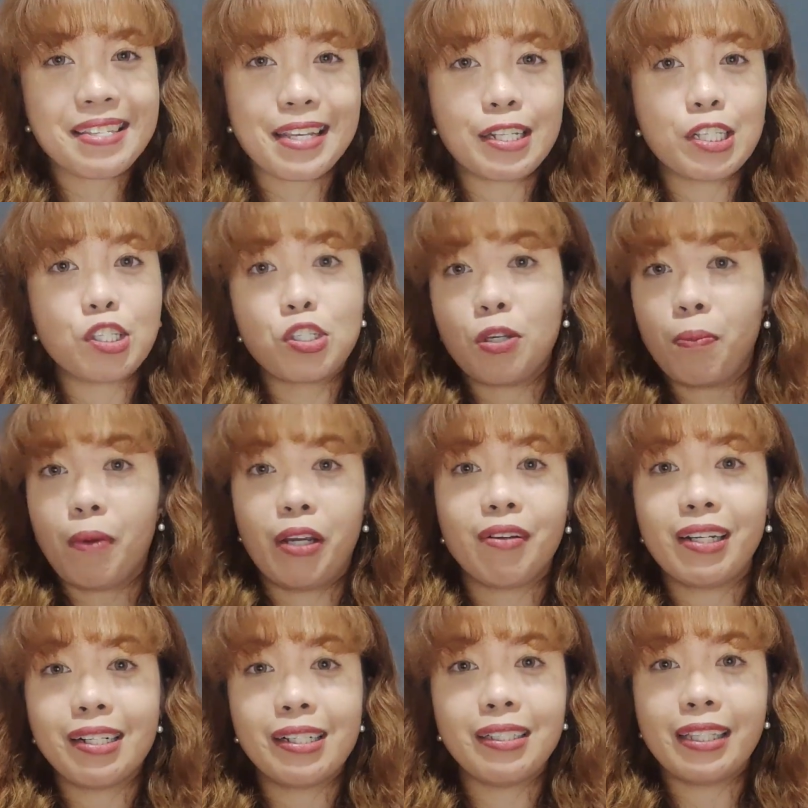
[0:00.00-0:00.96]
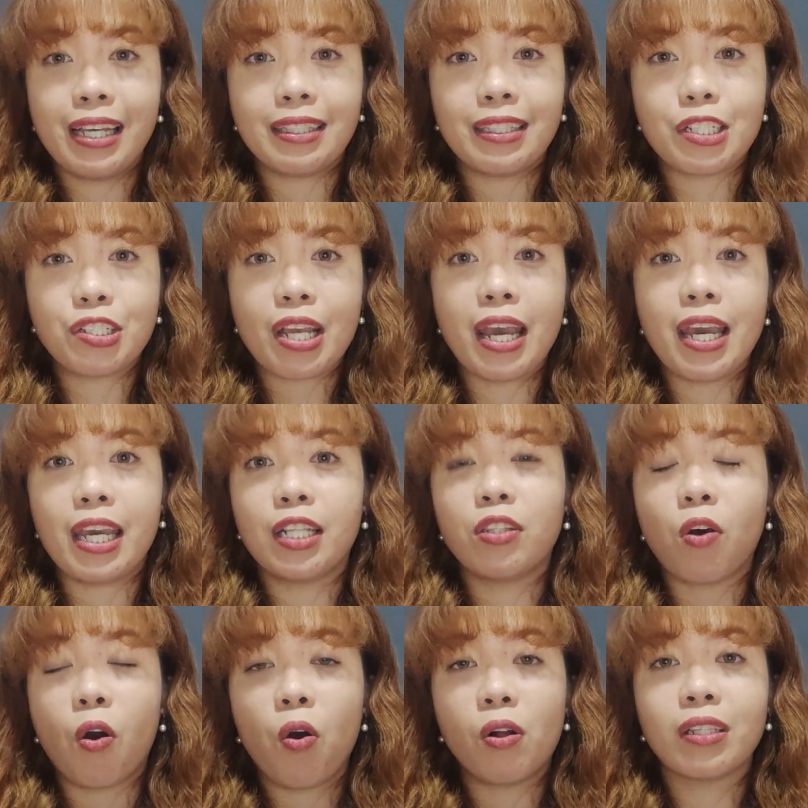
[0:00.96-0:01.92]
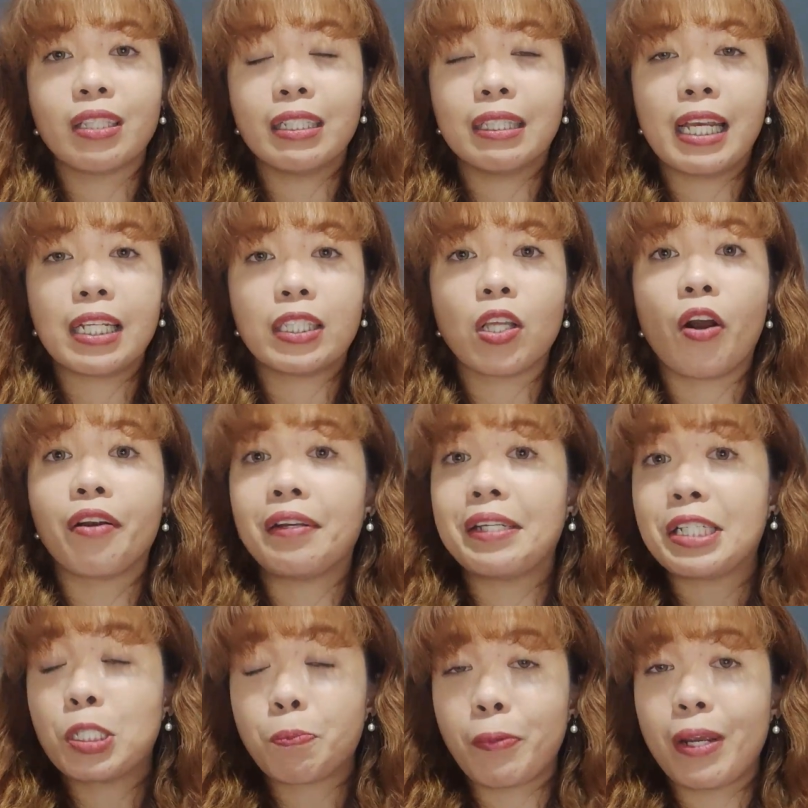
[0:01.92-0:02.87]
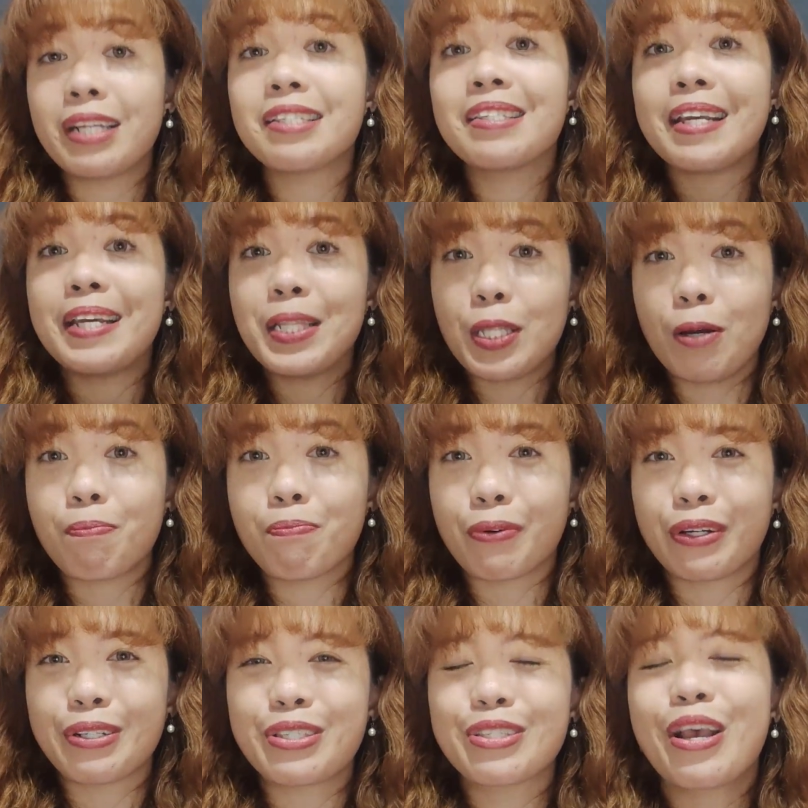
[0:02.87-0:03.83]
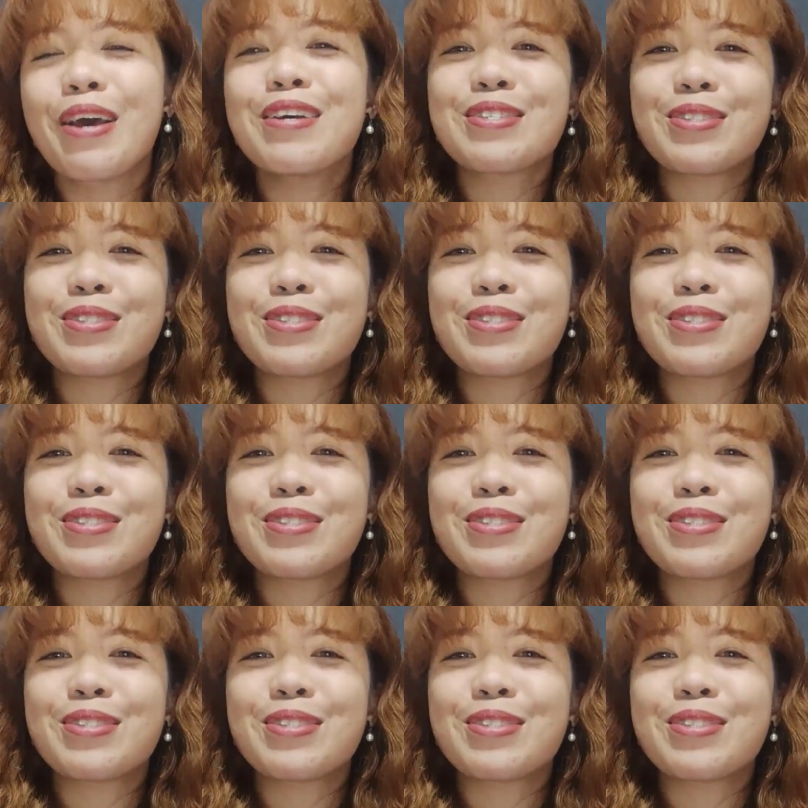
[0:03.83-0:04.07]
Since numerical data siya and all the data are expressed in numbers,